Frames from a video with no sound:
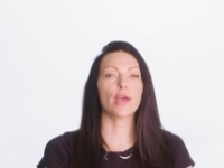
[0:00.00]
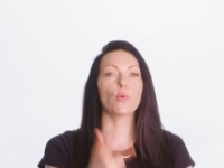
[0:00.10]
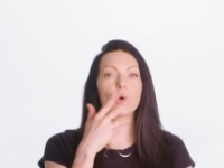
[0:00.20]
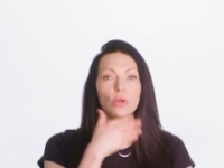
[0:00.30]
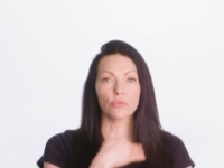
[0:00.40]
I
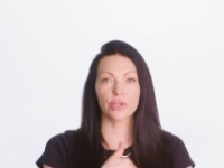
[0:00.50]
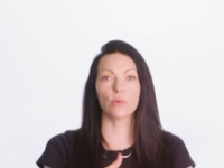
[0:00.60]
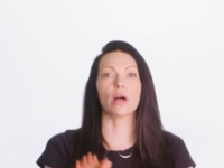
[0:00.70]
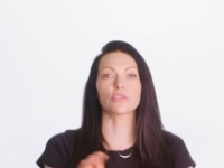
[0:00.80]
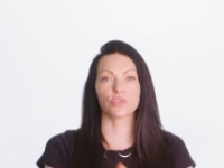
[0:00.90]
will
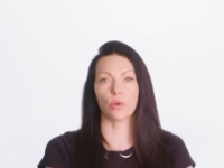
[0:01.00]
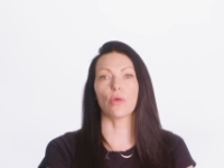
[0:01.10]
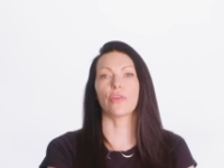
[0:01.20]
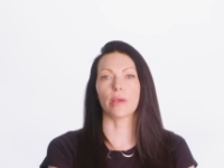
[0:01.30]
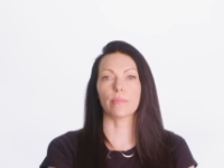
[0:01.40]
rewatch the
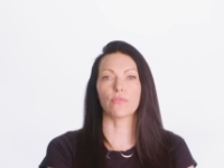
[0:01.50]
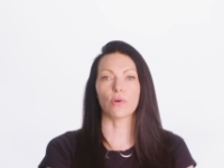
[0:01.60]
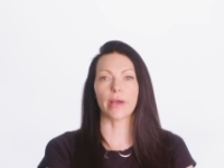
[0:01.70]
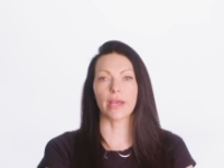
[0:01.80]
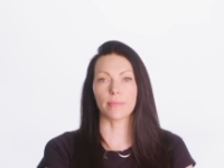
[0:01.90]
whole thing
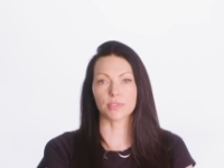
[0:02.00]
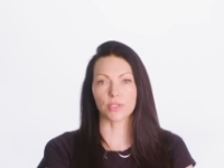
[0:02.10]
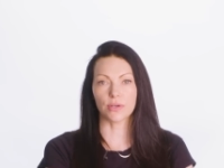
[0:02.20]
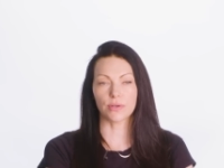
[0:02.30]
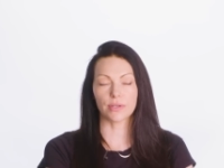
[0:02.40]
before my
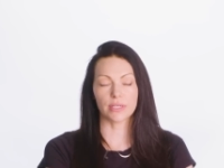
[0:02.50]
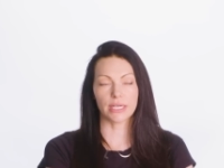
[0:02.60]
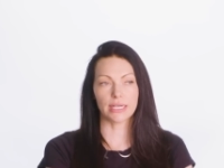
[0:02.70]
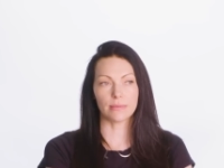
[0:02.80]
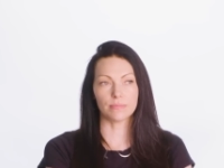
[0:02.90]
episode
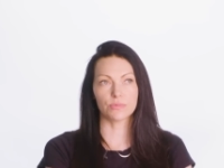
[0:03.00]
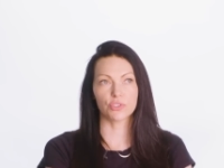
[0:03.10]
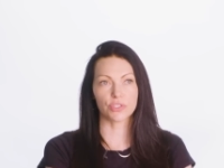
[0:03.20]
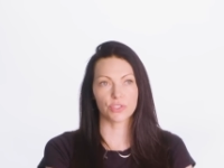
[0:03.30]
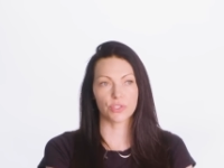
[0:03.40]
um,
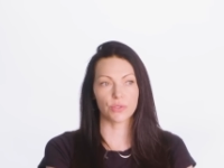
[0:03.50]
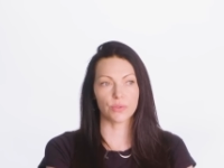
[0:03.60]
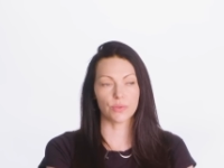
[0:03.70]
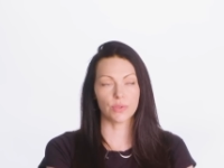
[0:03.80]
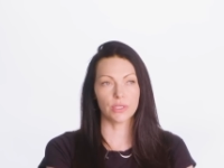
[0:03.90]
just
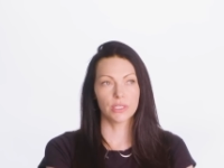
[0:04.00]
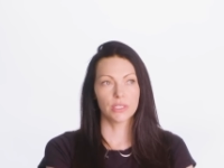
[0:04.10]
to